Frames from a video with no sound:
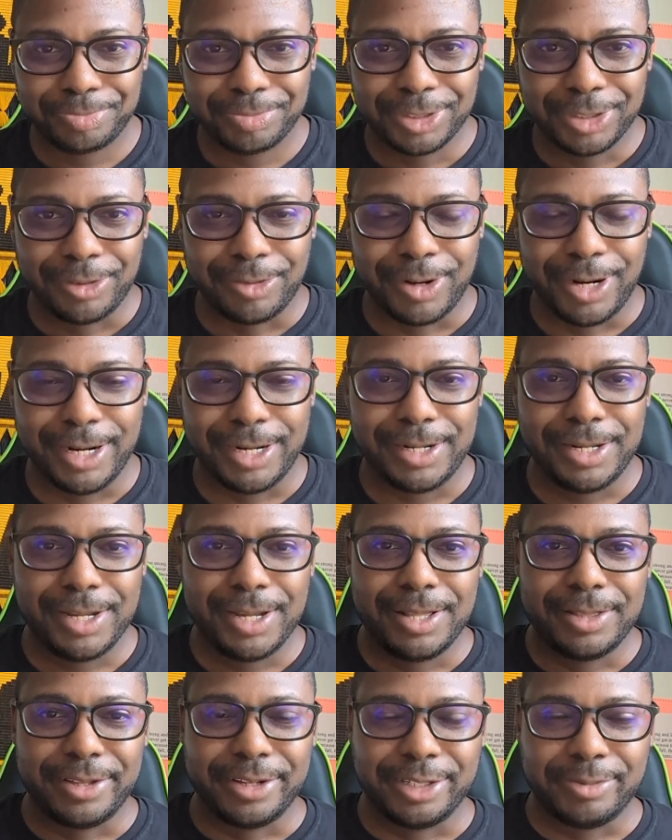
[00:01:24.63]
right?
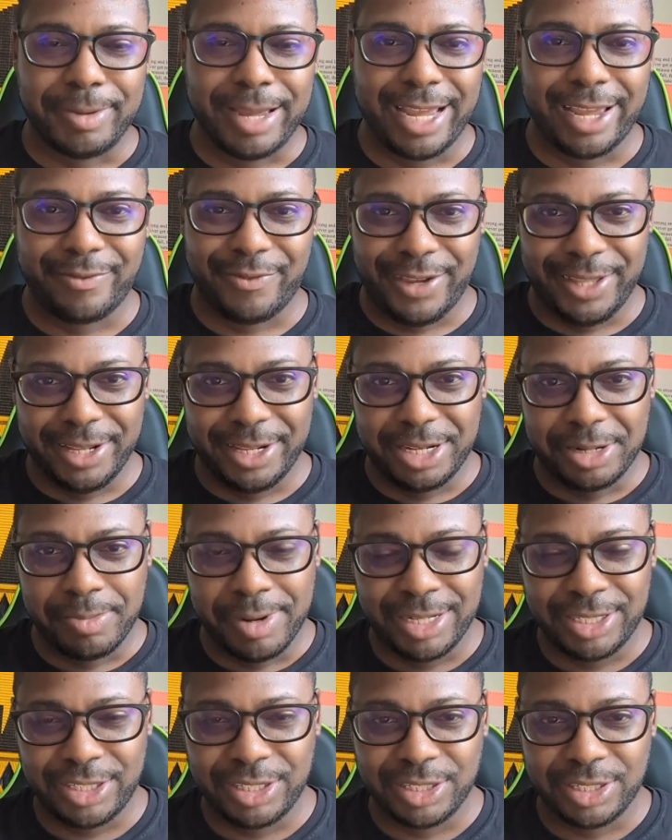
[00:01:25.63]
There's math in the
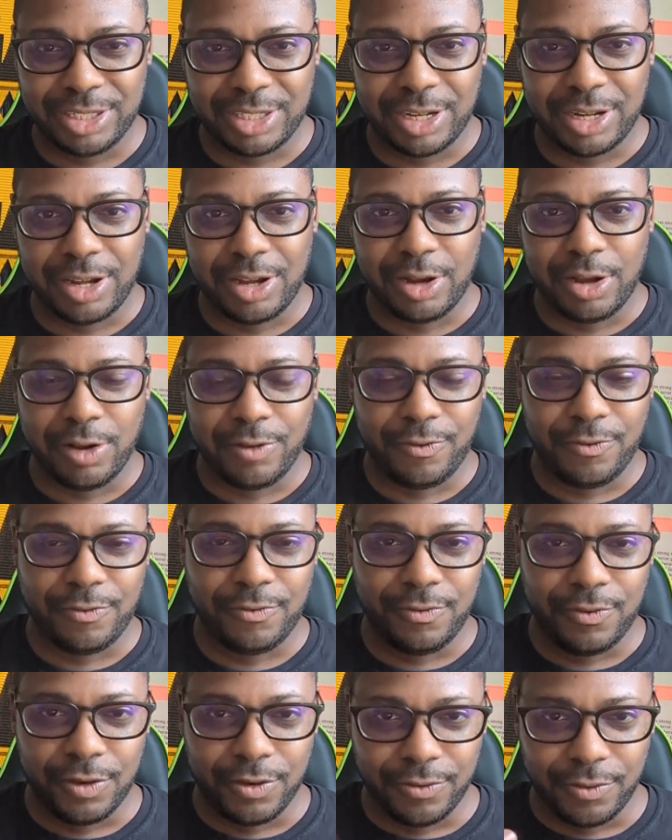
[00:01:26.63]
dimensions of
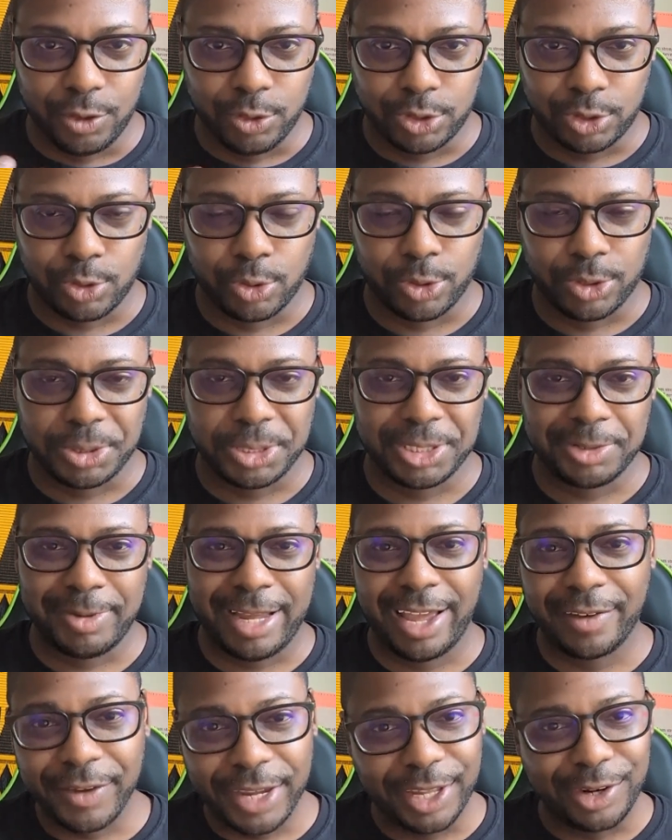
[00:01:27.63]
those courts. There's
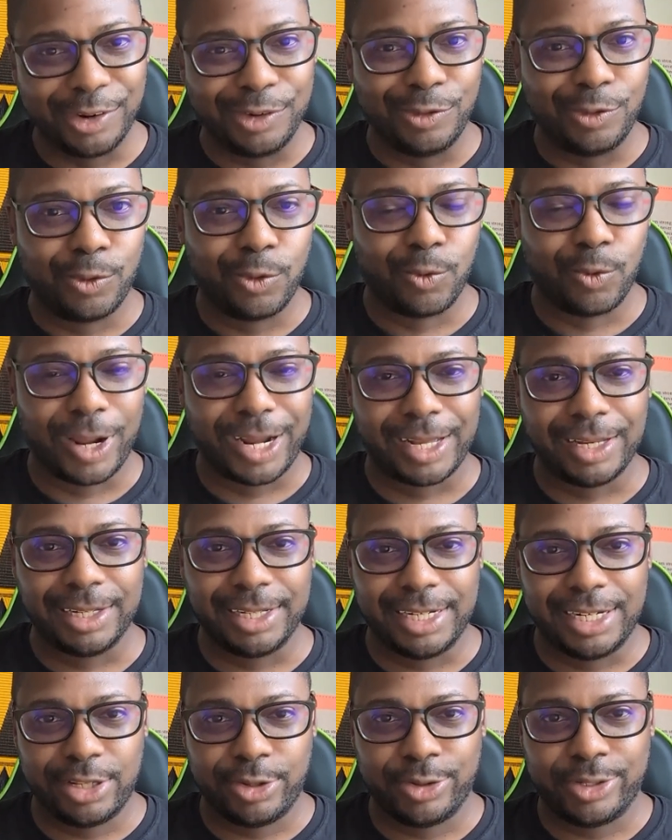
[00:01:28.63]
math in
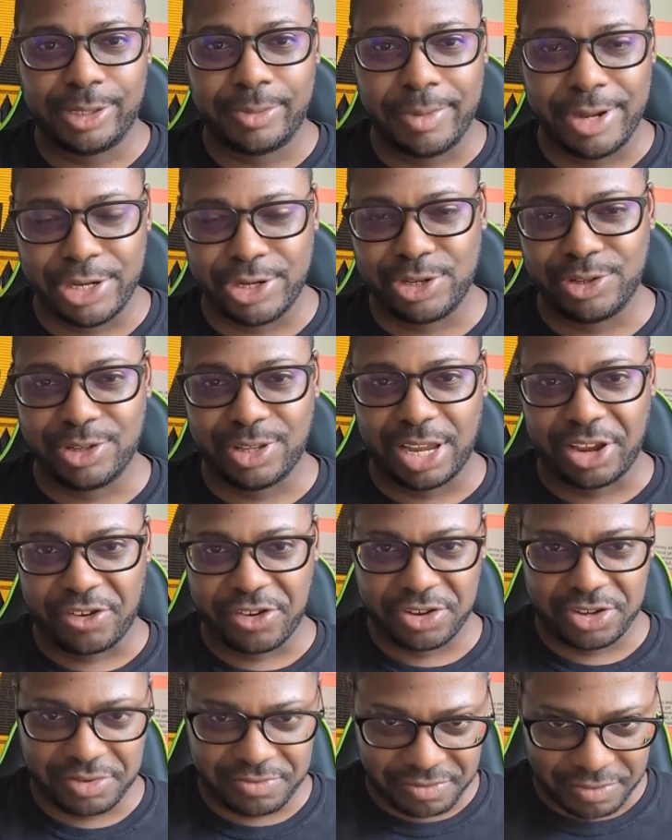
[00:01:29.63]
regulating those dimensions, like
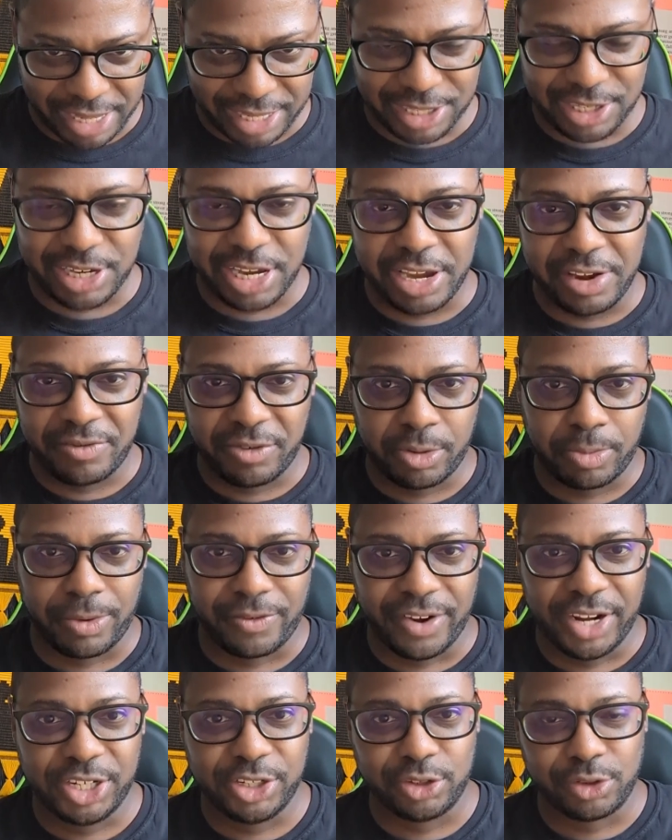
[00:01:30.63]
let's say for
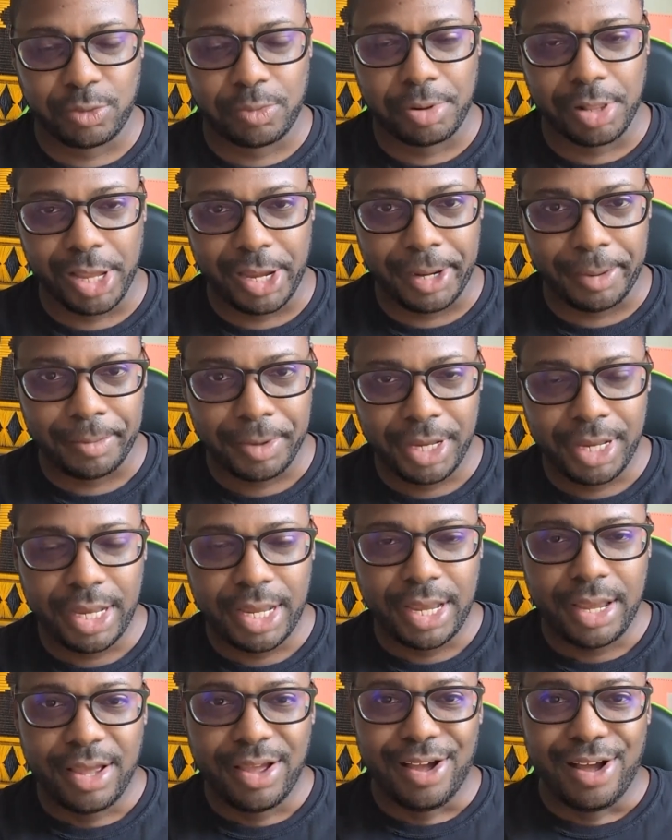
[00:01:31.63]
professional play.
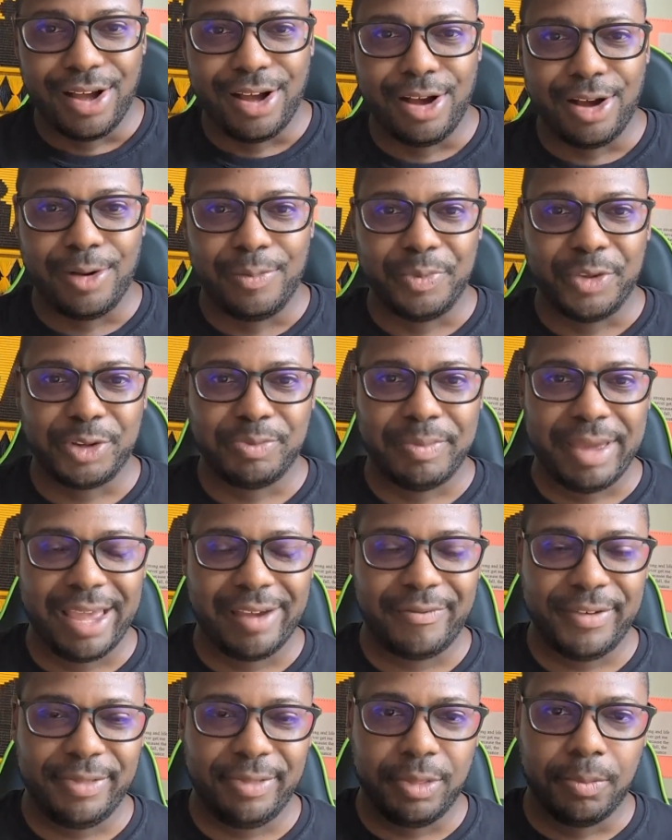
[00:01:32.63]
There's math
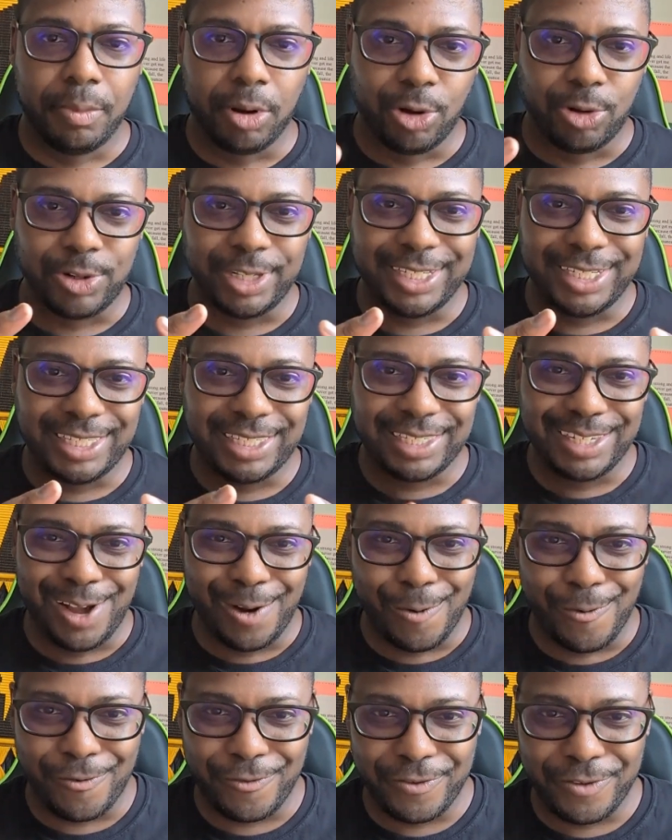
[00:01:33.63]
in the ball itself,